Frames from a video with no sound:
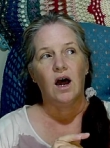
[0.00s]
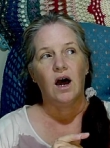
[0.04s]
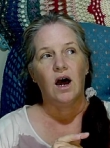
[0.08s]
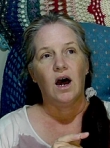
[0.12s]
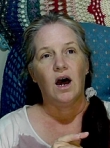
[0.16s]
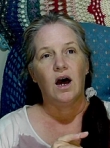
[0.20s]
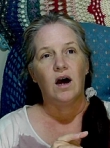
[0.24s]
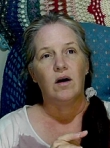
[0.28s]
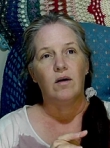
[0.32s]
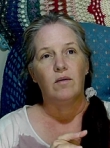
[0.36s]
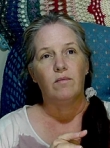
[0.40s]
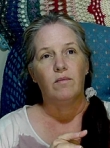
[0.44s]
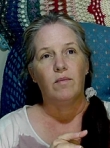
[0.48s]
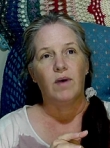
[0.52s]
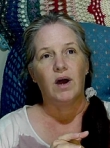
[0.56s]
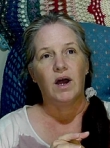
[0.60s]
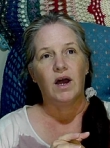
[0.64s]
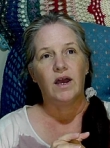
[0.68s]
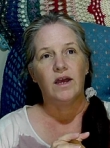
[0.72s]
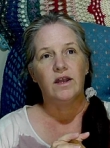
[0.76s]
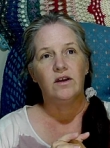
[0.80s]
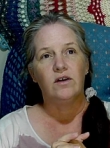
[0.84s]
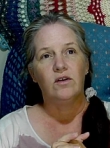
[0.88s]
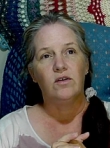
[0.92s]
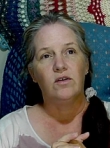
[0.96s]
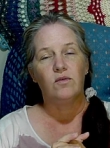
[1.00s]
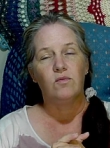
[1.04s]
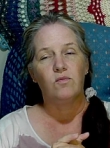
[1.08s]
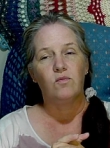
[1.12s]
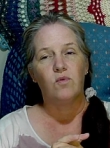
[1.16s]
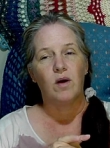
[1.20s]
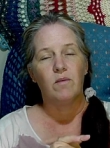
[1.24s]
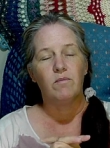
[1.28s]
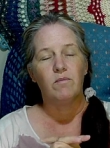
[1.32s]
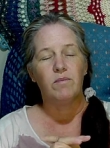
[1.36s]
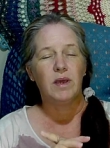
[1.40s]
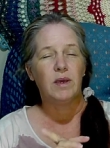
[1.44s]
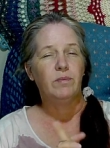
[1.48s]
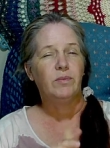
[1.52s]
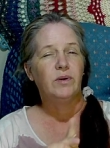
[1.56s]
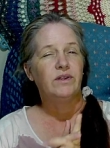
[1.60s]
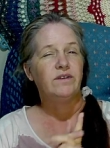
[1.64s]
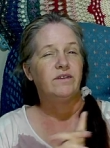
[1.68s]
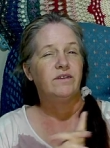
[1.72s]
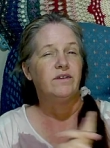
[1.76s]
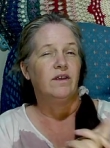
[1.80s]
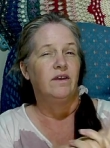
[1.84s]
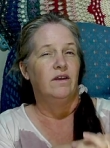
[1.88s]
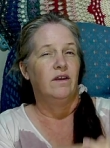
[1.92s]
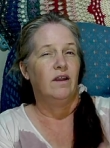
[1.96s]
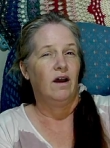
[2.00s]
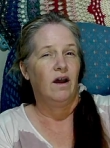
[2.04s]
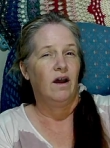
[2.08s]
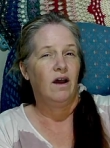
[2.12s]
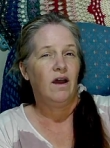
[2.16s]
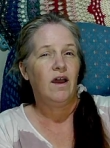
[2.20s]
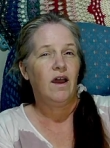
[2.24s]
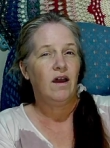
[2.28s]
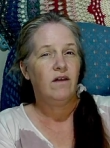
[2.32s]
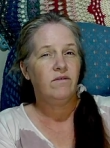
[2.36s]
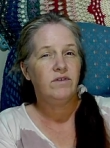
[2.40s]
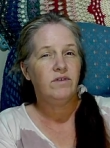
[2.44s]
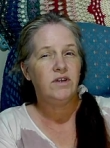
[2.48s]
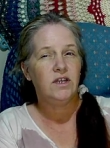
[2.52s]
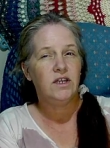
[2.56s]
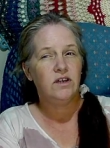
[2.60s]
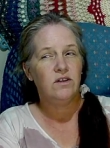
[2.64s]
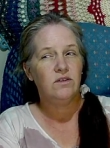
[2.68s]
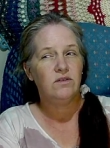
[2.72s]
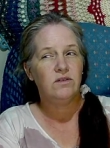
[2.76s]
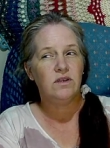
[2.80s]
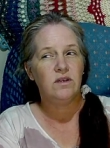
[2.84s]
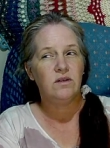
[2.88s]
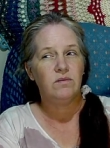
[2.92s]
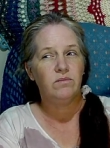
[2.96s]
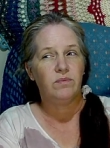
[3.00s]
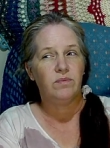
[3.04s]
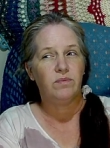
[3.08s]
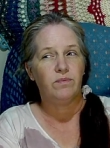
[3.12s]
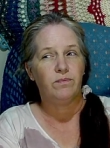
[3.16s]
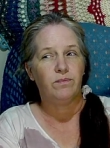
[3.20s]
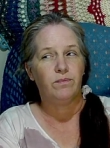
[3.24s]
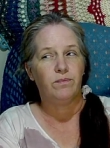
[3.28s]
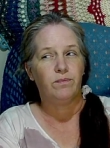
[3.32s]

um, I don't want people to not have to use it